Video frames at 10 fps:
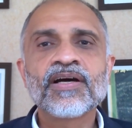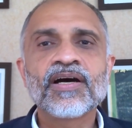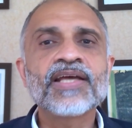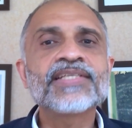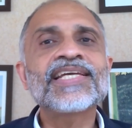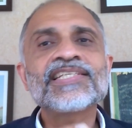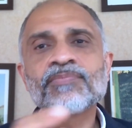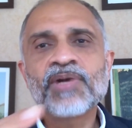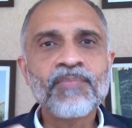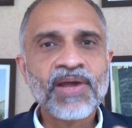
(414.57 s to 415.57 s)

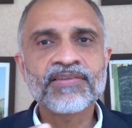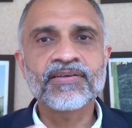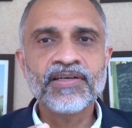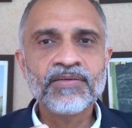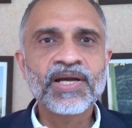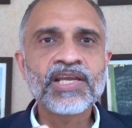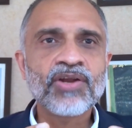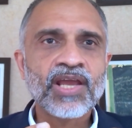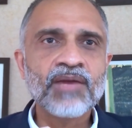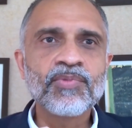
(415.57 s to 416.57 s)
assessment method, by
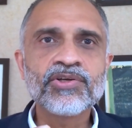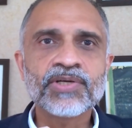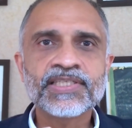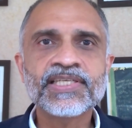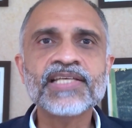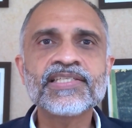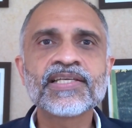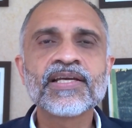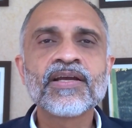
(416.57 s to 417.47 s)
you're able to assess